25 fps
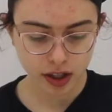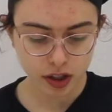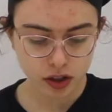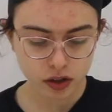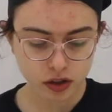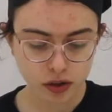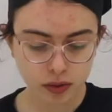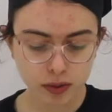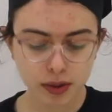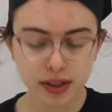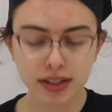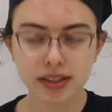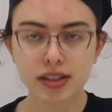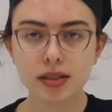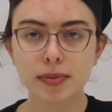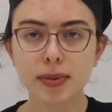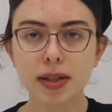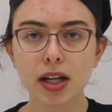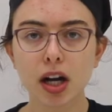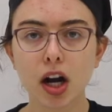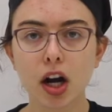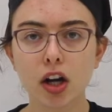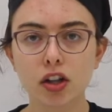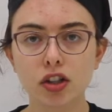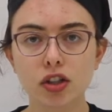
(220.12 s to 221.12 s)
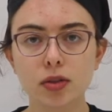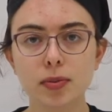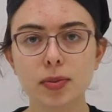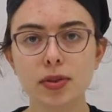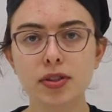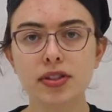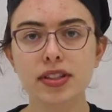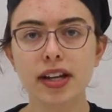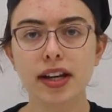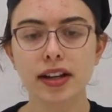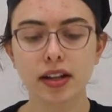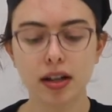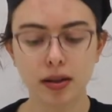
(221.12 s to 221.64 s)
so it needs to be
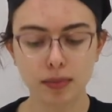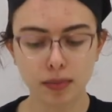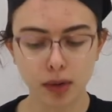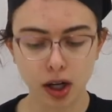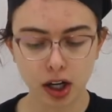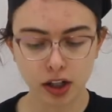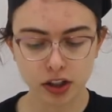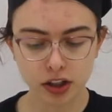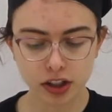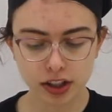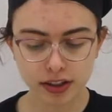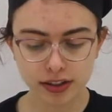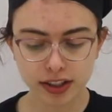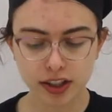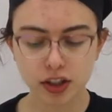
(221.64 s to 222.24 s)
100% homogeneous,